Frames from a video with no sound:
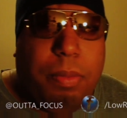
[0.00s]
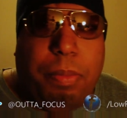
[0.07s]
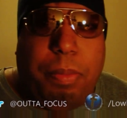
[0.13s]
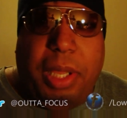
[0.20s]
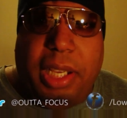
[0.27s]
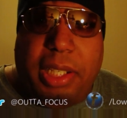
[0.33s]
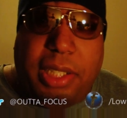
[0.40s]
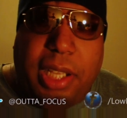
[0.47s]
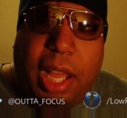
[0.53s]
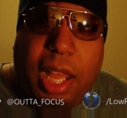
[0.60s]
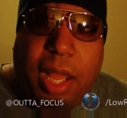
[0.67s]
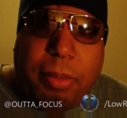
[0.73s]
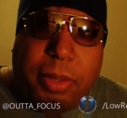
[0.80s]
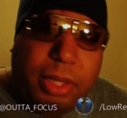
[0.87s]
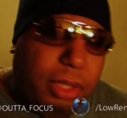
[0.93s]
Big
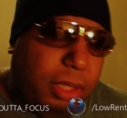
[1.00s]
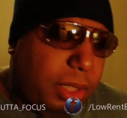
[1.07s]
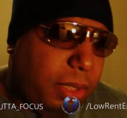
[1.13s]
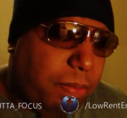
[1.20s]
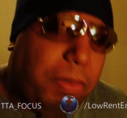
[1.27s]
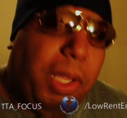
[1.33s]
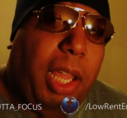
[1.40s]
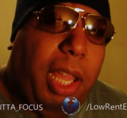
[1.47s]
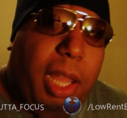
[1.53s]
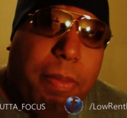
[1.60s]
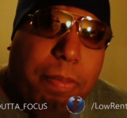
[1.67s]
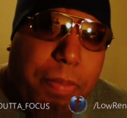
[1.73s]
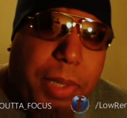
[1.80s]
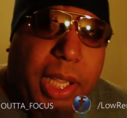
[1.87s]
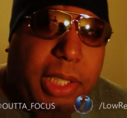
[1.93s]
timers. Yeah,
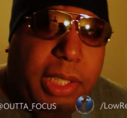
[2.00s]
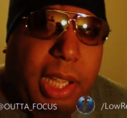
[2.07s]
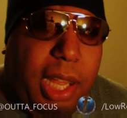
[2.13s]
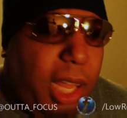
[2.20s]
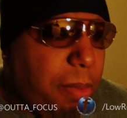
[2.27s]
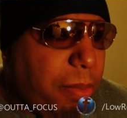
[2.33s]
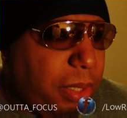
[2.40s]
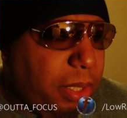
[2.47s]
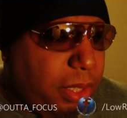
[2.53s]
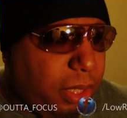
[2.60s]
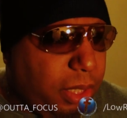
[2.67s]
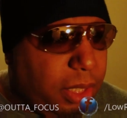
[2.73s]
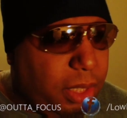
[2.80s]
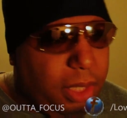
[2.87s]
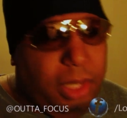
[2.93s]
big timers.
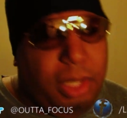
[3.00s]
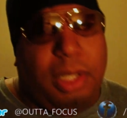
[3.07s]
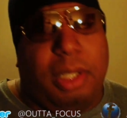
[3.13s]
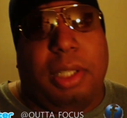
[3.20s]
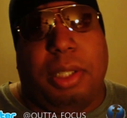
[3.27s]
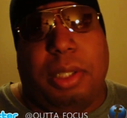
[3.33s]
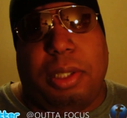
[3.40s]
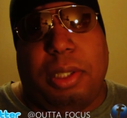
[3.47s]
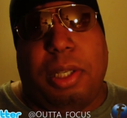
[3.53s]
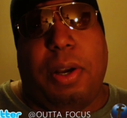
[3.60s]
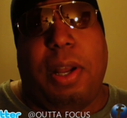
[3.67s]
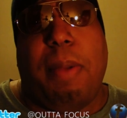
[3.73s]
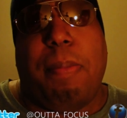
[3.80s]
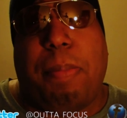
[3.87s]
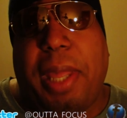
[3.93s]

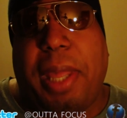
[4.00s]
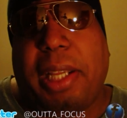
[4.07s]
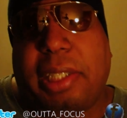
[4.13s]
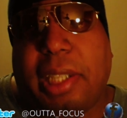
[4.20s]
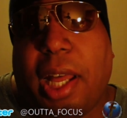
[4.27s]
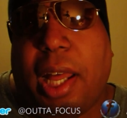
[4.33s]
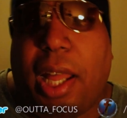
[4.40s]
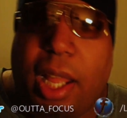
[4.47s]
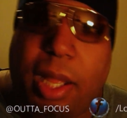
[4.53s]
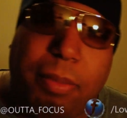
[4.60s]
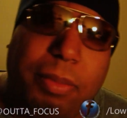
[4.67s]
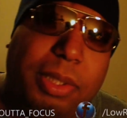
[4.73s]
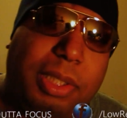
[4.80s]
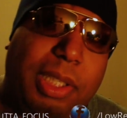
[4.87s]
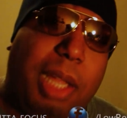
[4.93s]
Go ahead, big time.
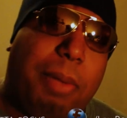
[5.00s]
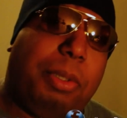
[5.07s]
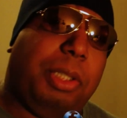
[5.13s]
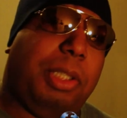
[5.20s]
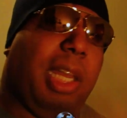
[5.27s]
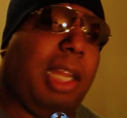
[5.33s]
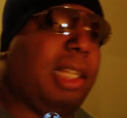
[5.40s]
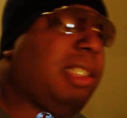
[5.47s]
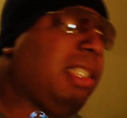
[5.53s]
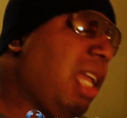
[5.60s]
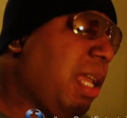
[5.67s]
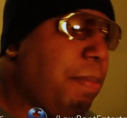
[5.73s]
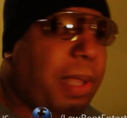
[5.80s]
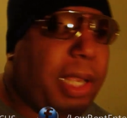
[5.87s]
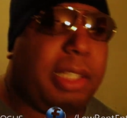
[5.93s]
Say what you gotta
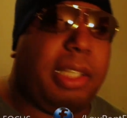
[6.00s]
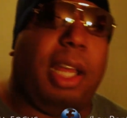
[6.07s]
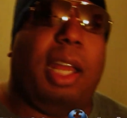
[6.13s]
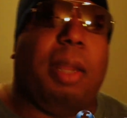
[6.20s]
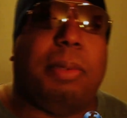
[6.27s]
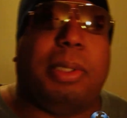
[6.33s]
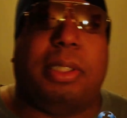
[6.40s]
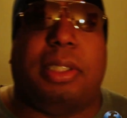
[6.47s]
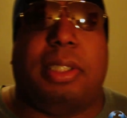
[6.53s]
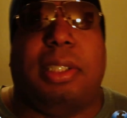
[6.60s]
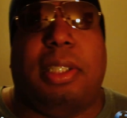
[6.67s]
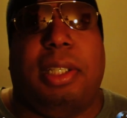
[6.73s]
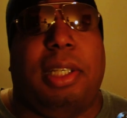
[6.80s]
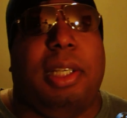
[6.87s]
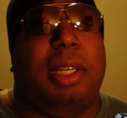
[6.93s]
say, big timers.
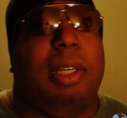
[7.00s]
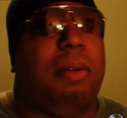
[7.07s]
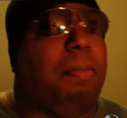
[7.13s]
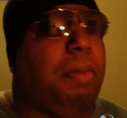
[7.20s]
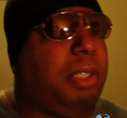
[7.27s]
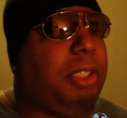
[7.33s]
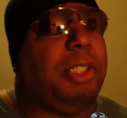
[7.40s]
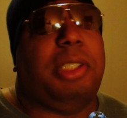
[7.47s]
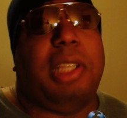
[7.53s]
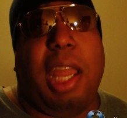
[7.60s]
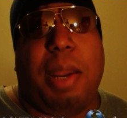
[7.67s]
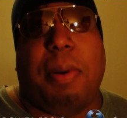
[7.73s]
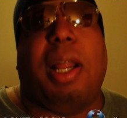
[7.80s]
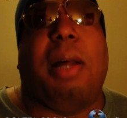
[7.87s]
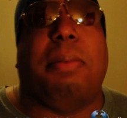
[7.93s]
But you're
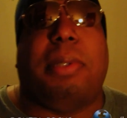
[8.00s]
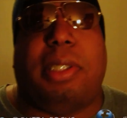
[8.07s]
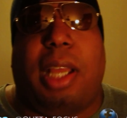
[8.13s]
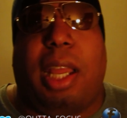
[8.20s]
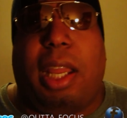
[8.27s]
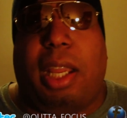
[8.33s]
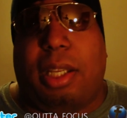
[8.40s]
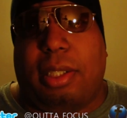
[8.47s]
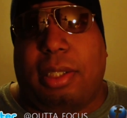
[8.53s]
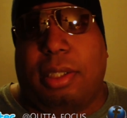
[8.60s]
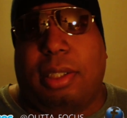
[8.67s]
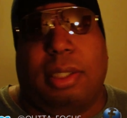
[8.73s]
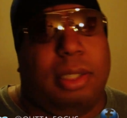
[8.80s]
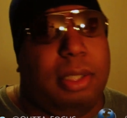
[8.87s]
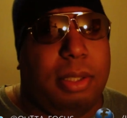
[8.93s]
saying what I'm saying.
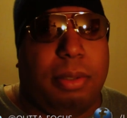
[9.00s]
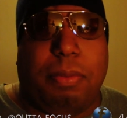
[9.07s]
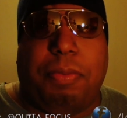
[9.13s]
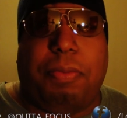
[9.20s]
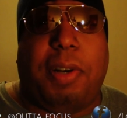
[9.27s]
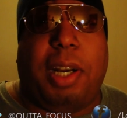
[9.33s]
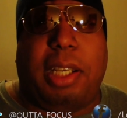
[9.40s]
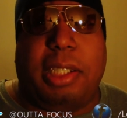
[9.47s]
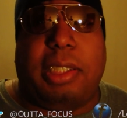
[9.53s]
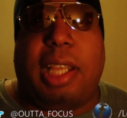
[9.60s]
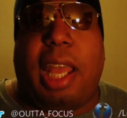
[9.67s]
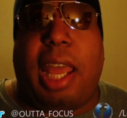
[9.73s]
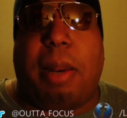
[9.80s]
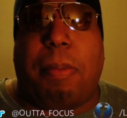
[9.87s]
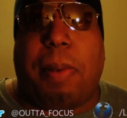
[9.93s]
Fuck is
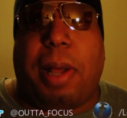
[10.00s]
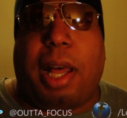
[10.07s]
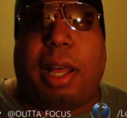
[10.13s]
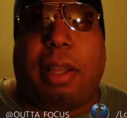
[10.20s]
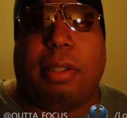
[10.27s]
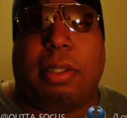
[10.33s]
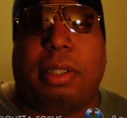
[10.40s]
that about?